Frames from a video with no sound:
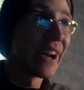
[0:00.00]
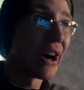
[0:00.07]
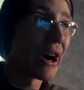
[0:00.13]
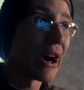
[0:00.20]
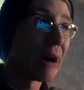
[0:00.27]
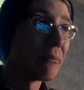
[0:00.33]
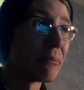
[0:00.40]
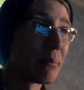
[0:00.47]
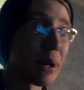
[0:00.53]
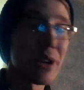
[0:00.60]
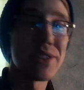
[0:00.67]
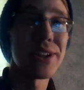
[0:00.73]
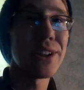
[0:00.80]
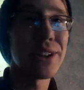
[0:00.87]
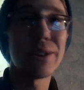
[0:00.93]
But
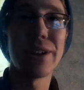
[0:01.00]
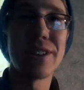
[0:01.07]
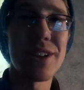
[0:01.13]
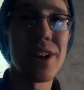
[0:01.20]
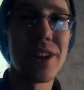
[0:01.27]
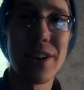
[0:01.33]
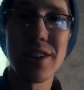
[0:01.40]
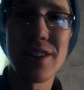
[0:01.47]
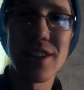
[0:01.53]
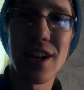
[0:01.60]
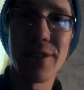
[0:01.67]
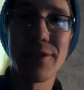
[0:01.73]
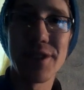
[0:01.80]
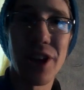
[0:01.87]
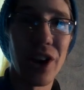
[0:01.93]
it's all good
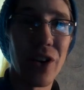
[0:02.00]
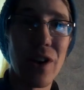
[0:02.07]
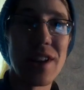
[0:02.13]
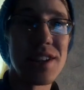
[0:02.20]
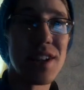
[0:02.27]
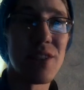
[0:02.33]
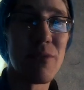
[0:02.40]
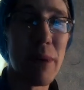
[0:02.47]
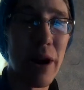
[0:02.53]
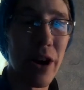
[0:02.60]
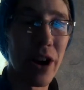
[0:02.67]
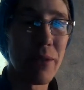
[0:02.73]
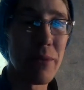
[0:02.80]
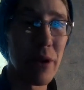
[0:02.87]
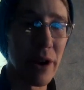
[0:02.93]
stuff. It's all great stuff about
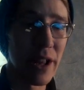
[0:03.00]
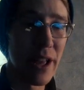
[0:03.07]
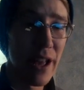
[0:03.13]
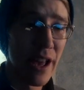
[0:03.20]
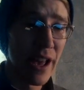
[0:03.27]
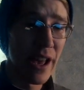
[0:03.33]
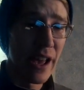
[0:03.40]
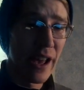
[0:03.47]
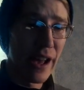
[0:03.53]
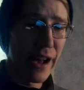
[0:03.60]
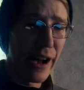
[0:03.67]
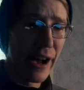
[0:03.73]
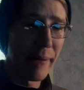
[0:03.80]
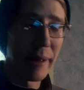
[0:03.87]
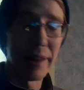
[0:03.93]
our community,
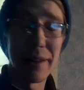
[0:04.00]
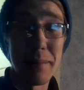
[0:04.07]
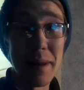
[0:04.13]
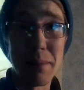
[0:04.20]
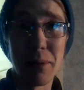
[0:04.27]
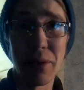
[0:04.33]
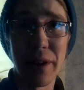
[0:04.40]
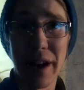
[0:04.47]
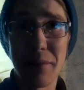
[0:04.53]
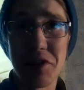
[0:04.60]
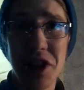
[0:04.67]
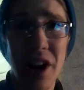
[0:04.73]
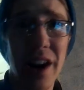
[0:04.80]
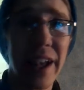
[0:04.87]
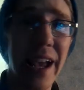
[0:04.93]
and the people that I'm
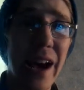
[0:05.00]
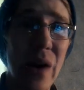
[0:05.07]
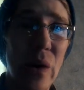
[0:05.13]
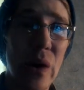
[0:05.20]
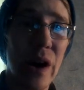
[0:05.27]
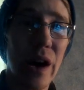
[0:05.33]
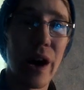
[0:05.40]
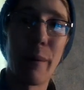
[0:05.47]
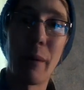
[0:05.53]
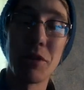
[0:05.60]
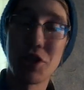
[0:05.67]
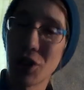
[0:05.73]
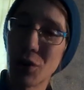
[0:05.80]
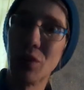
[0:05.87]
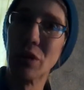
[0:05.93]
shouting out. I'm
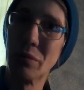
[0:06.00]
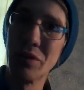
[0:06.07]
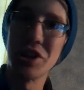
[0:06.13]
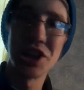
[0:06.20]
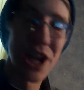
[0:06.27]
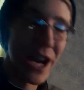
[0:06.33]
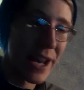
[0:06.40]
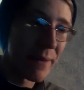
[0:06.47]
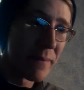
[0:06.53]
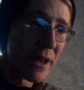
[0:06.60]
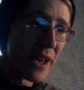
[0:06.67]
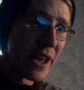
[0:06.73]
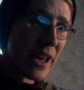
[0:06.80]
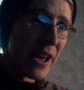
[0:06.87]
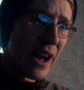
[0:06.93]
sure will appreciate it.
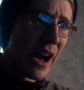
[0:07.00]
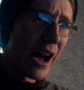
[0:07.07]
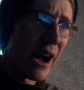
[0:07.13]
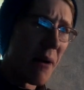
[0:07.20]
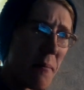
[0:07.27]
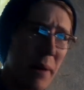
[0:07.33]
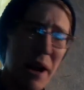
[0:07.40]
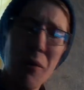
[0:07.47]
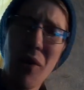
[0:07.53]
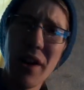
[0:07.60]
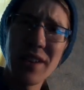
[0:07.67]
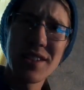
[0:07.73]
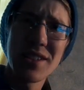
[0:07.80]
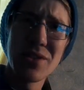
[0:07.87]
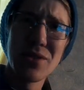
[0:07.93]
But I
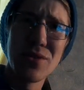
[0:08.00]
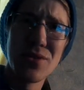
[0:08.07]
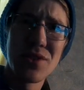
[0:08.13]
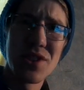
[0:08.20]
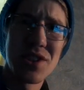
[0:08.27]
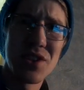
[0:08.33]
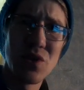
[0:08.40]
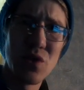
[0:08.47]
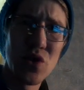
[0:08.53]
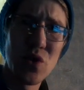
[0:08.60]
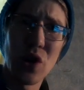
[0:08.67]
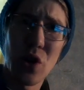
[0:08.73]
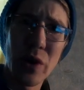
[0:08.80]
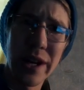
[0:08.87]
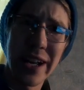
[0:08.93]
wanted to just do
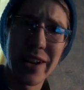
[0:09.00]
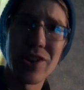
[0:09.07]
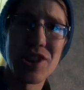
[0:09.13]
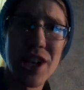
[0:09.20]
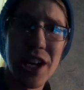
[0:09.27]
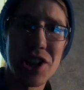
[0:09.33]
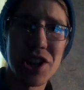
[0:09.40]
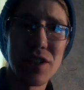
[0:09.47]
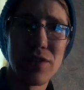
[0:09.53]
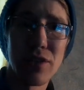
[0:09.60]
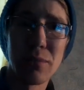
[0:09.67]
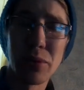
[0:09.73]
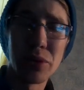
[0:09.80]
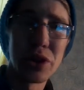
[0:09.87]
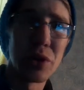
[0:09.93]
a quick interjection for
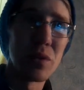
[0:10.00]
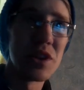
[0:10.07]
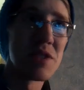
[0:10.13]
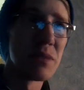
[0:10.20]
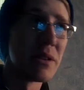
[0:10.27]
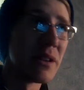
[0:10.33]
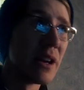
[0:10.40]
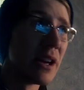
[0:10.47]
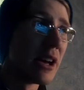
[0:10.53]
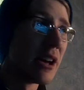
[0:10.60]
Bully at Woodsman